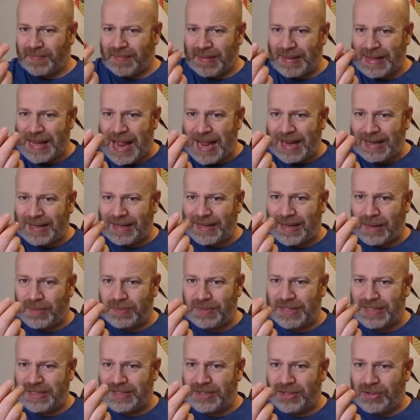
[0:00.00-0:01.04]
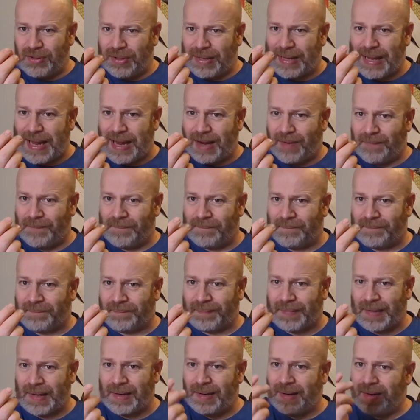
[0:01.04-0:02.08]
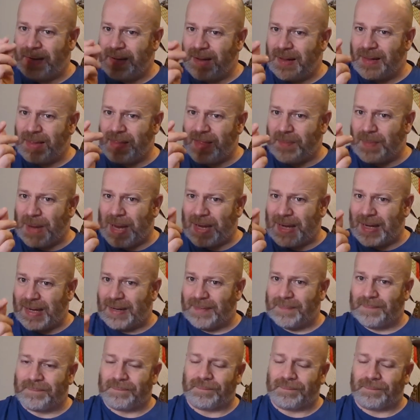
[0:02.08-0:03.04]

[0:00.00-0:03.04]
that comes into account. The money.